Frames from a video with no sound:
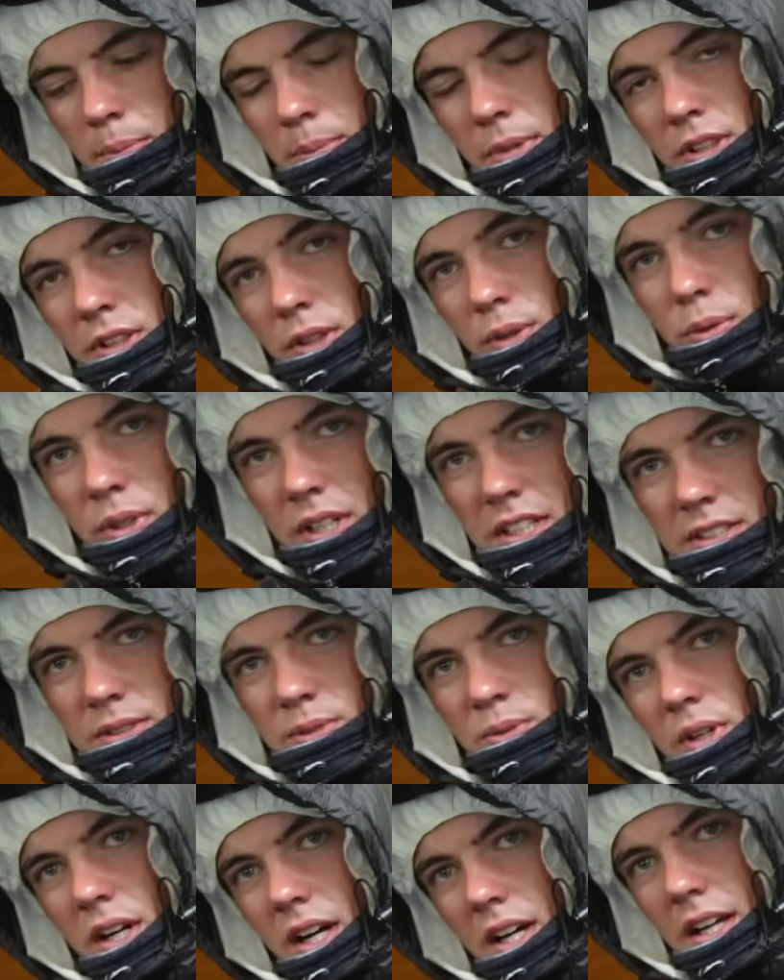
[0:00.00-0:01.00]
But the reason
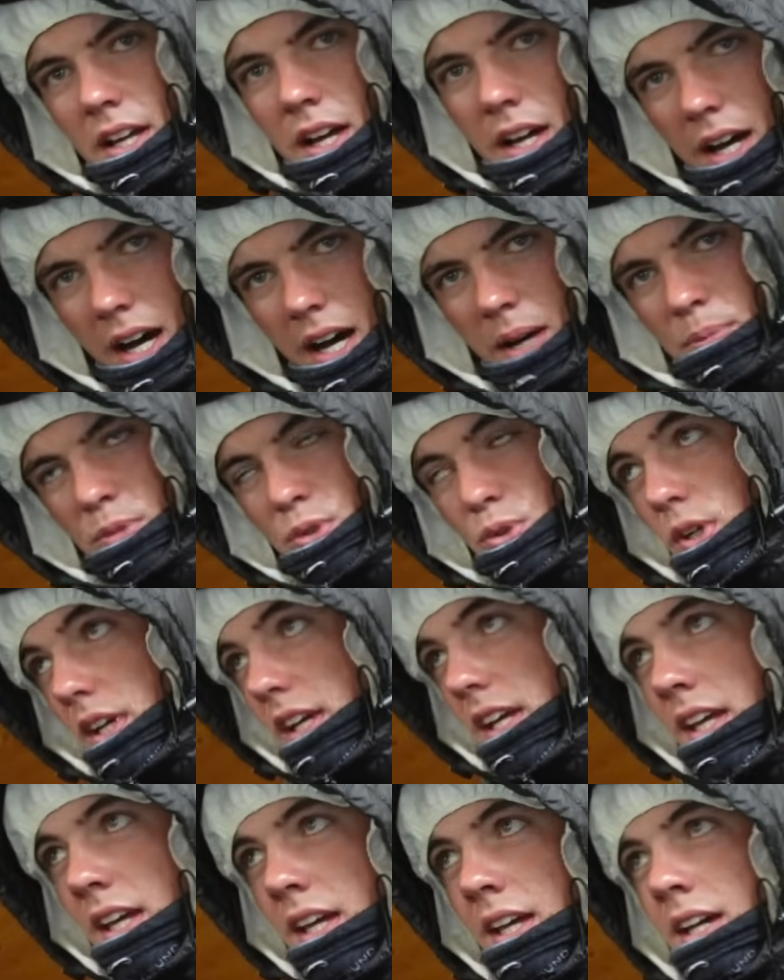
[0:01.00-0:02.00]
why I'm
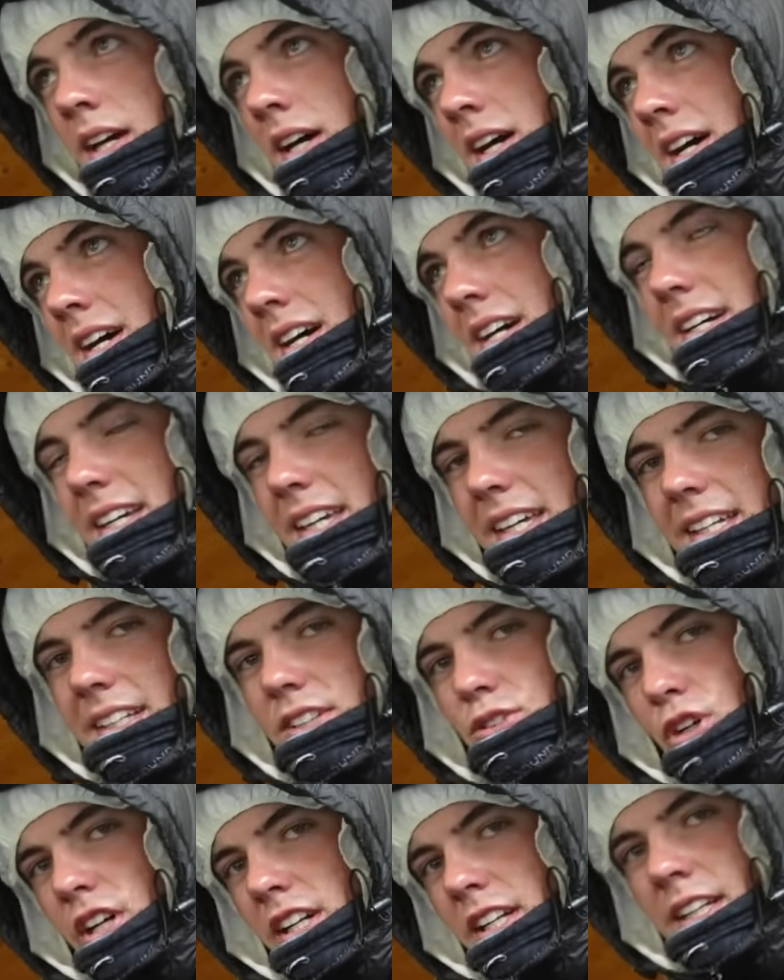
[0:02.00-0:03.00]
doing heat
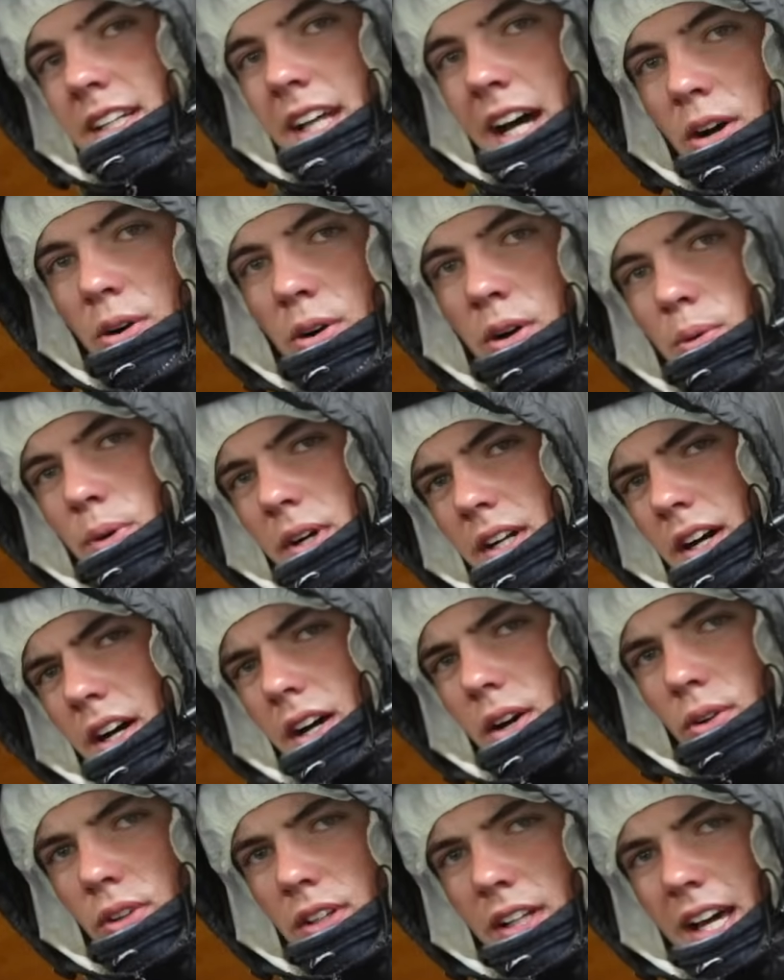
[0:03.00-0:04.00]
training now, when I
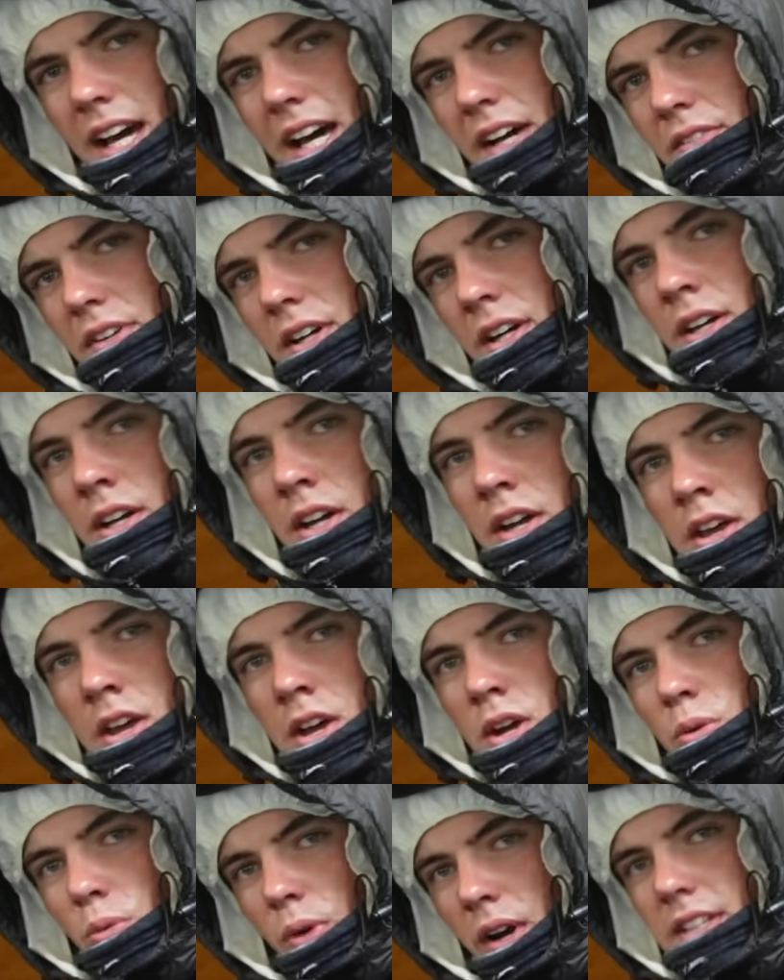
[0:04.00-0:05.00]
only have
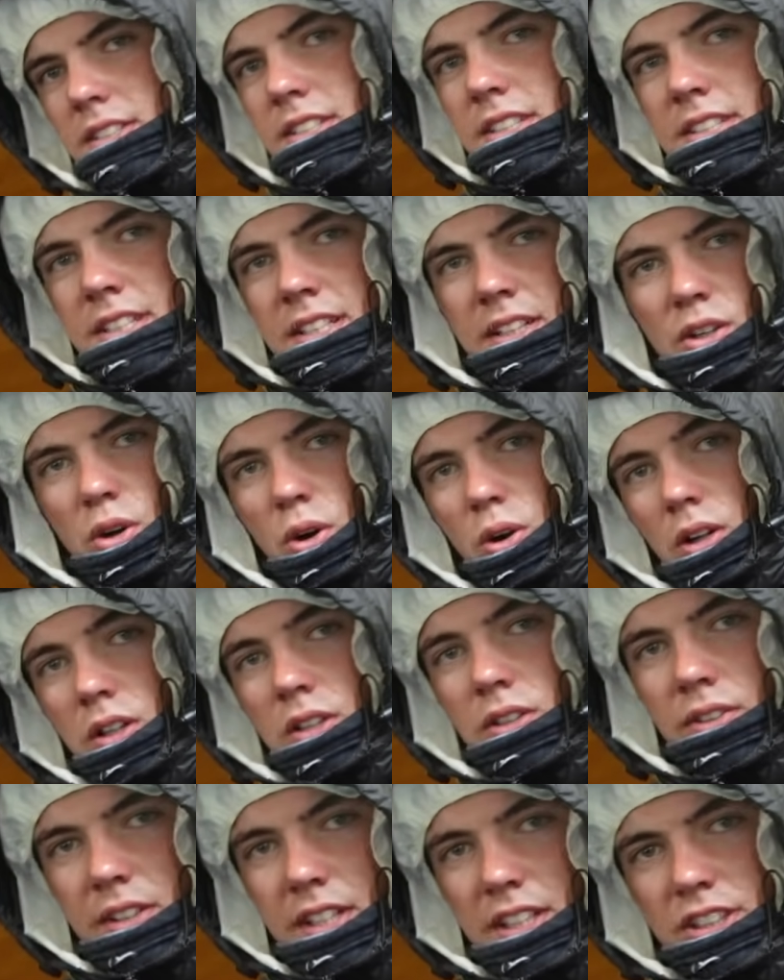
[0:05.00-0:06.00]
races in cold
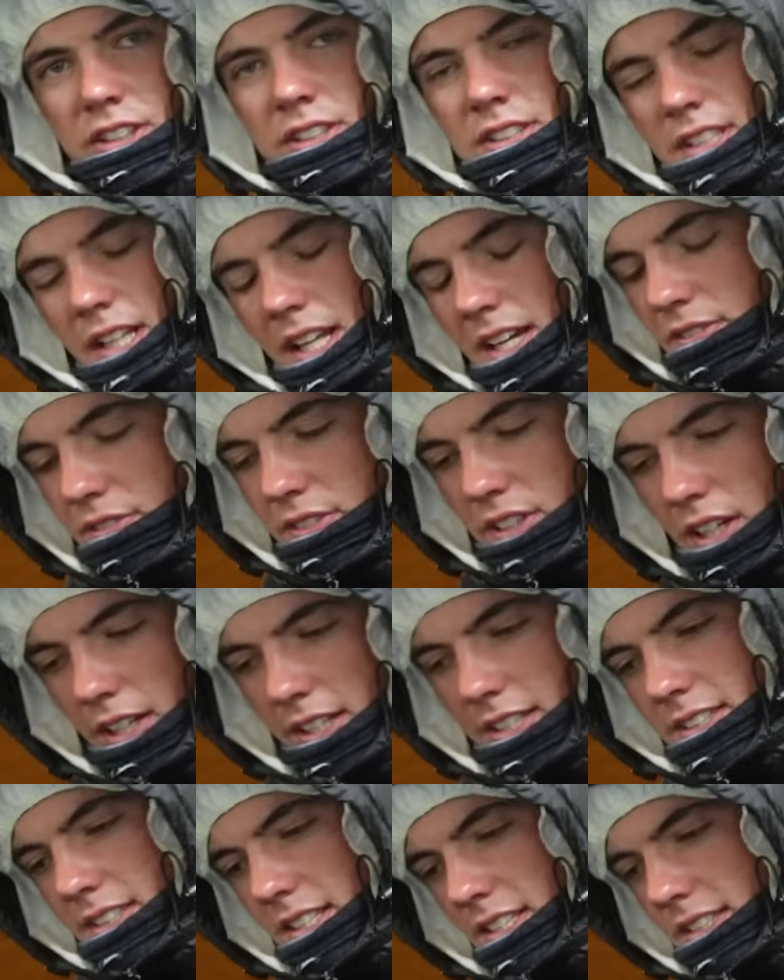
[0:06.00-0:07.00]
conditions left
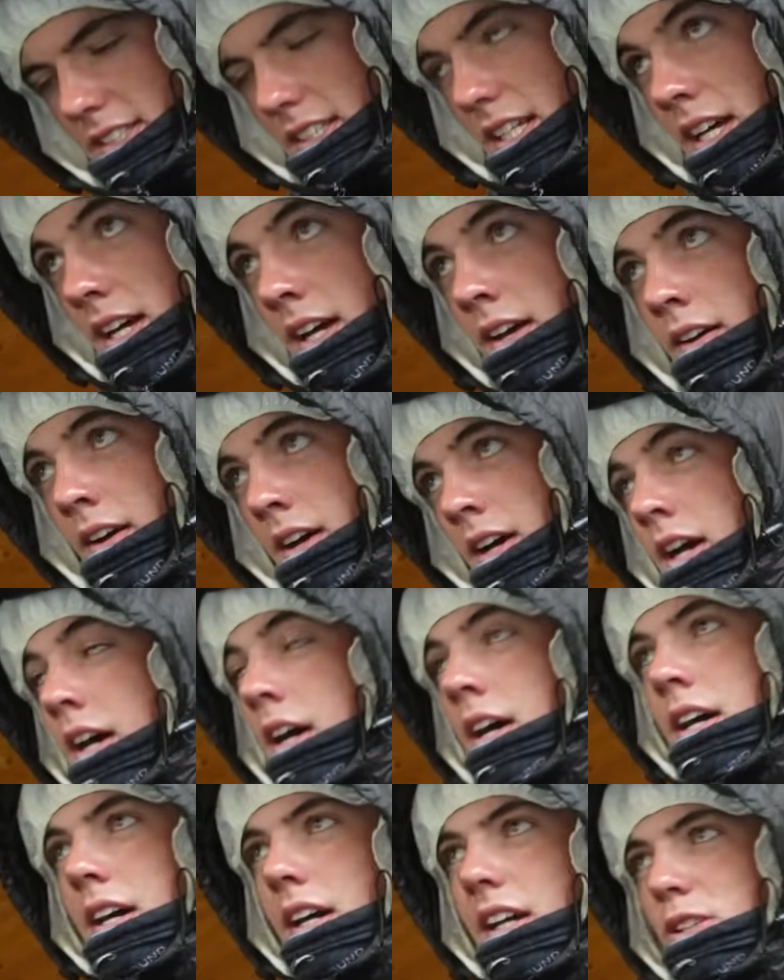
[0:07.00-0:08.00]
this season,
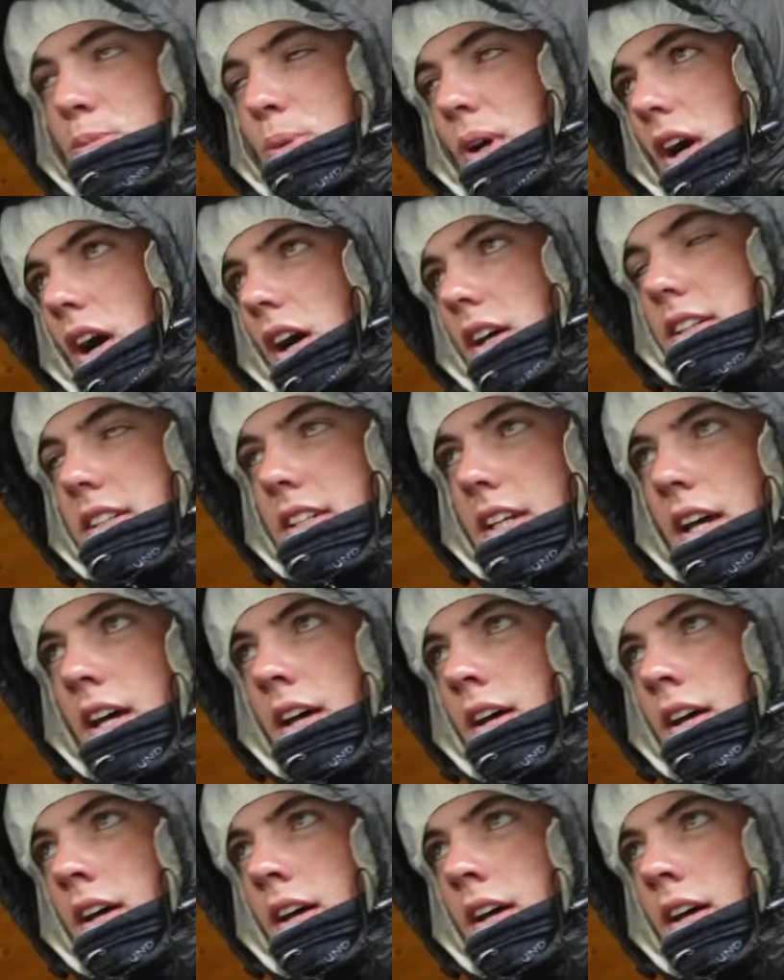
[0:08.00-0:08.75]
is because